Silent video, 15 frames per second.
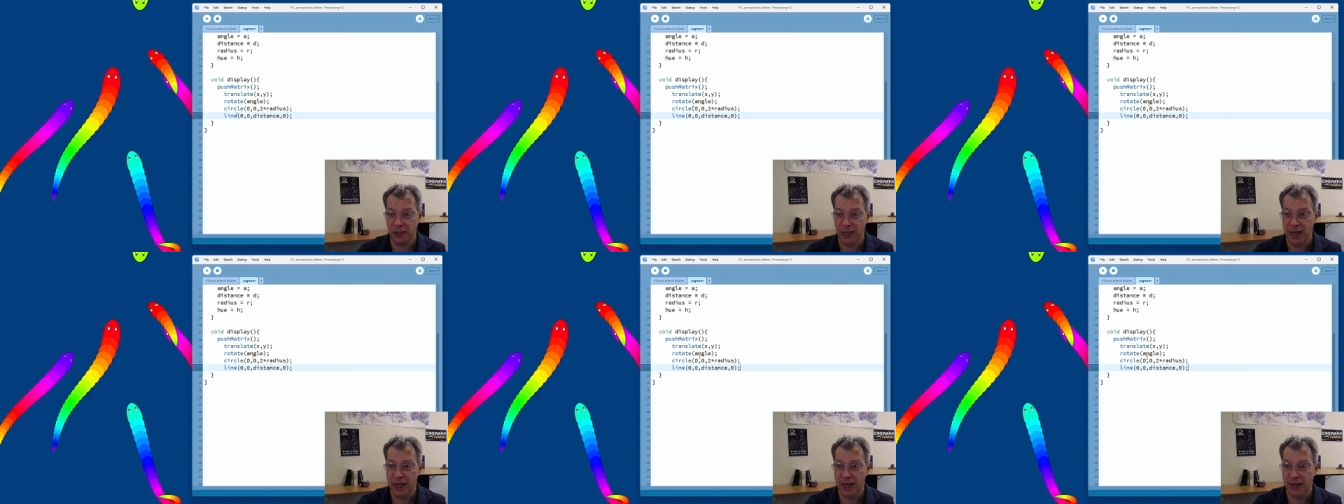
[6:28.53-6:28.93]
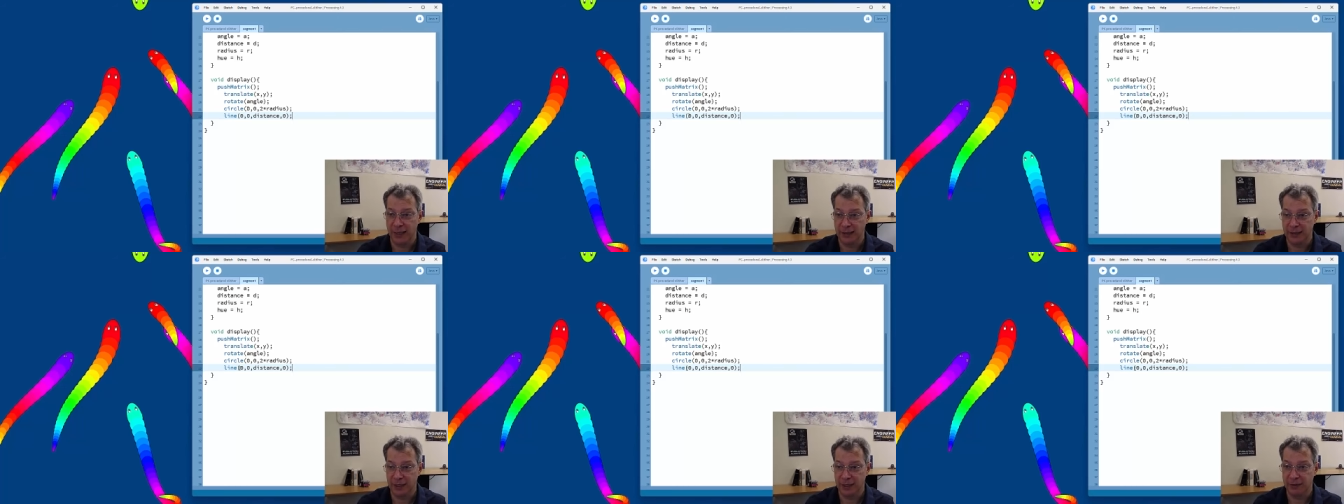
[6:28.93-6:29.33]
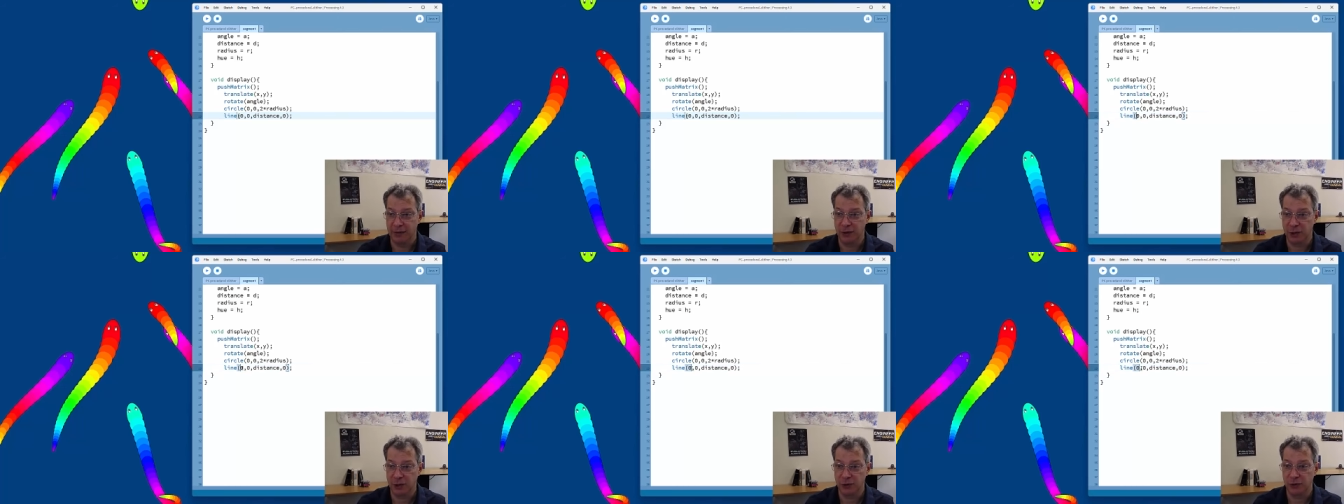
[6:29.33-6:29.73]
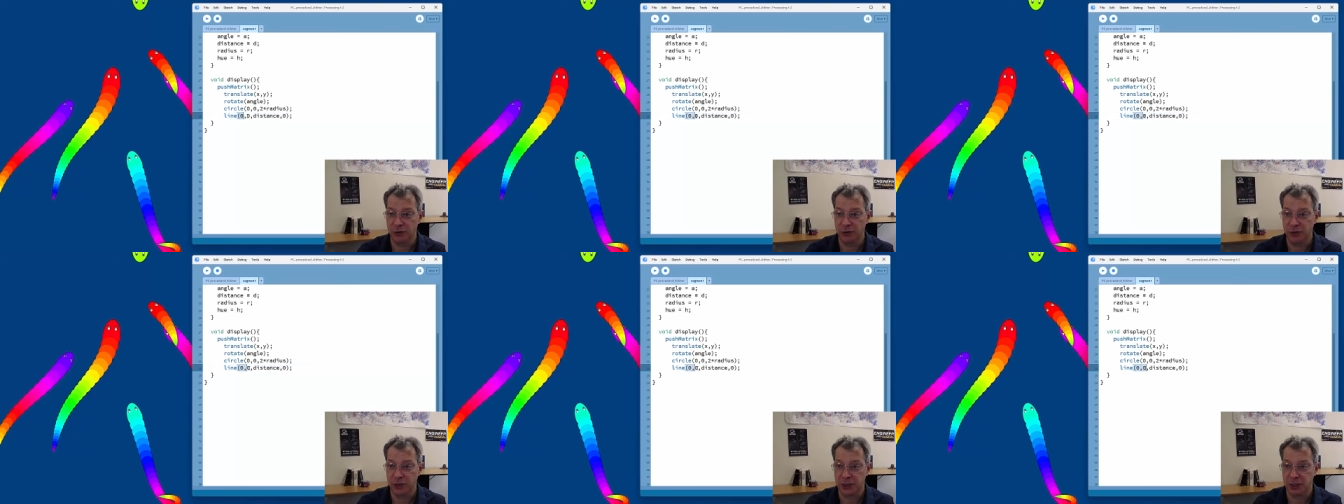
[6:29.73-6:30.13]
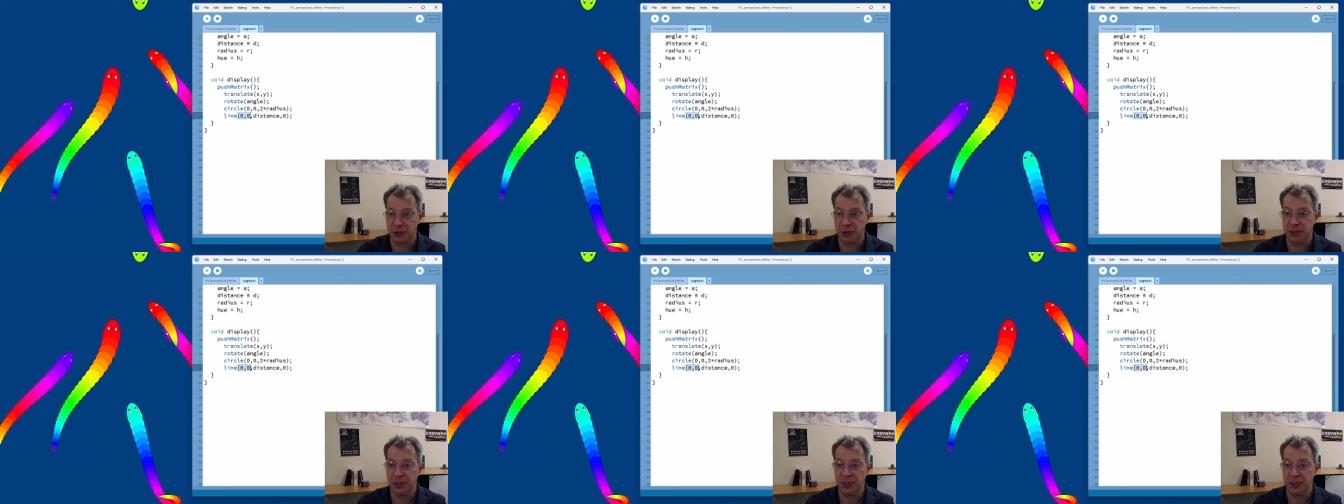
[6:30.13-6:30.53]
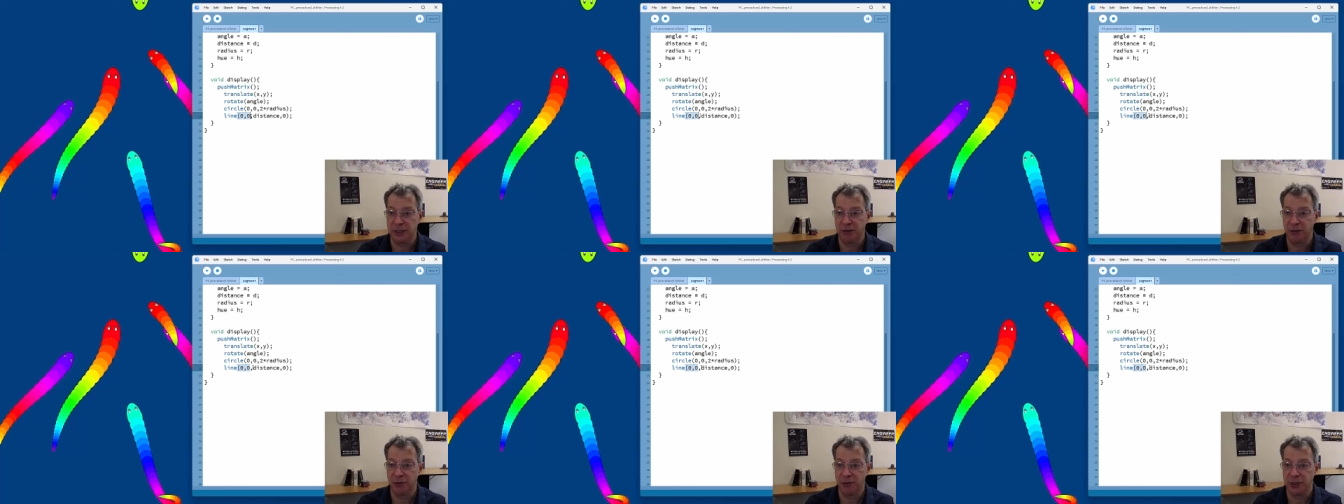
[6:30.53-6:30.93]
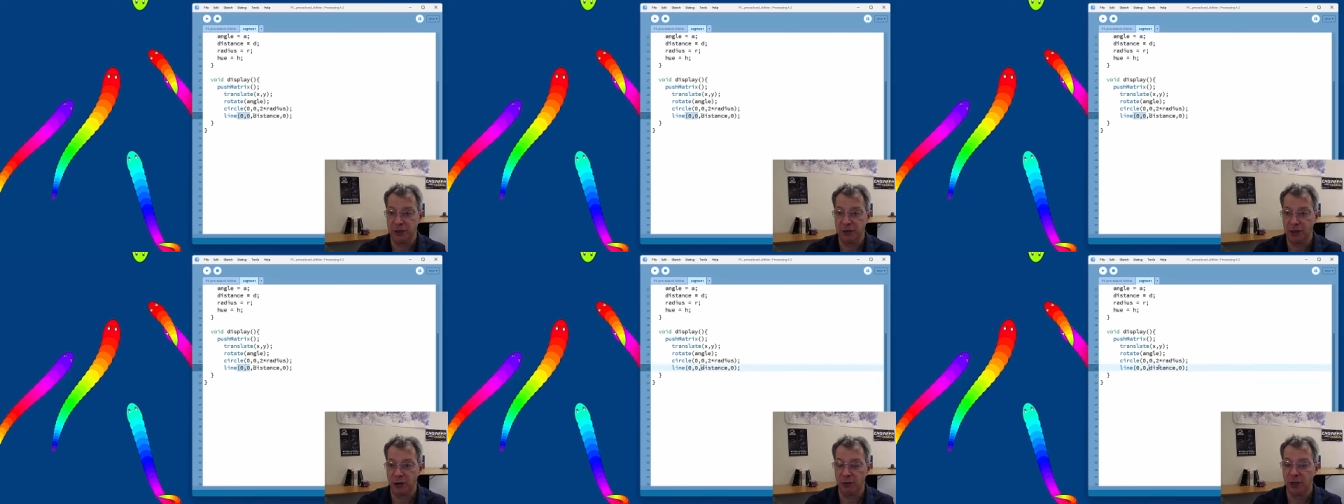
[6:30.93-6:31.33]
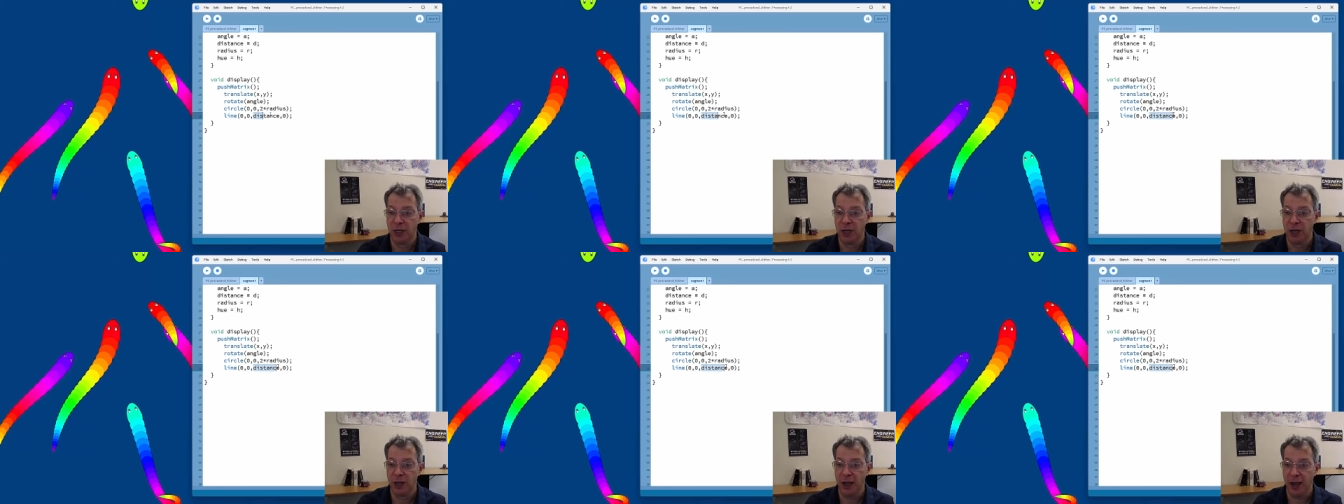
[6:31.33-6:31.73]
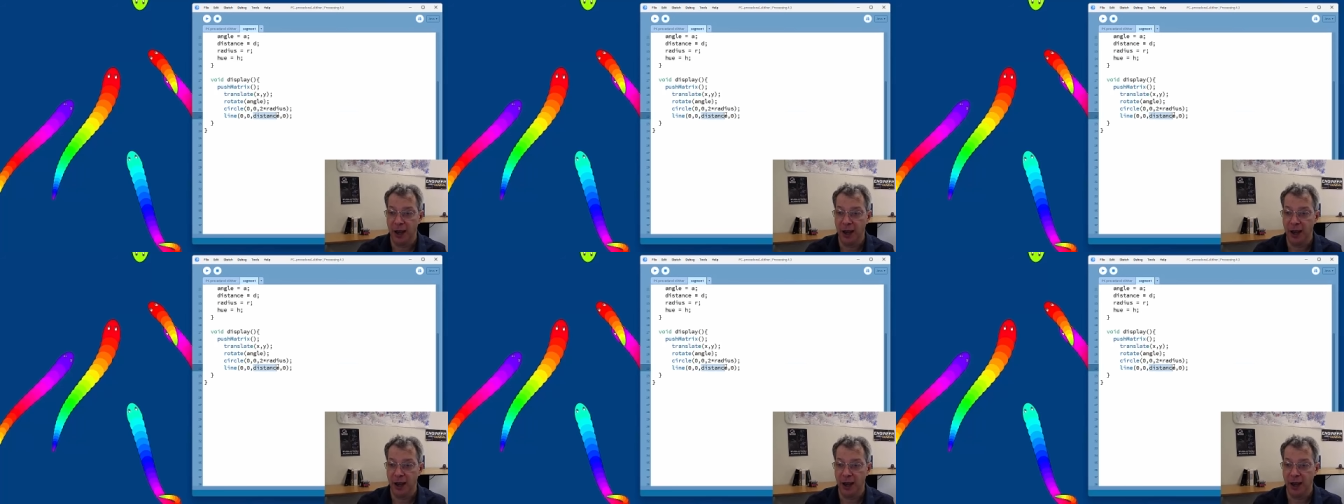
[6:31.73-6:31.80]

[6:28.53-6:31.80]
the line, like the circle, starts at zero, zero,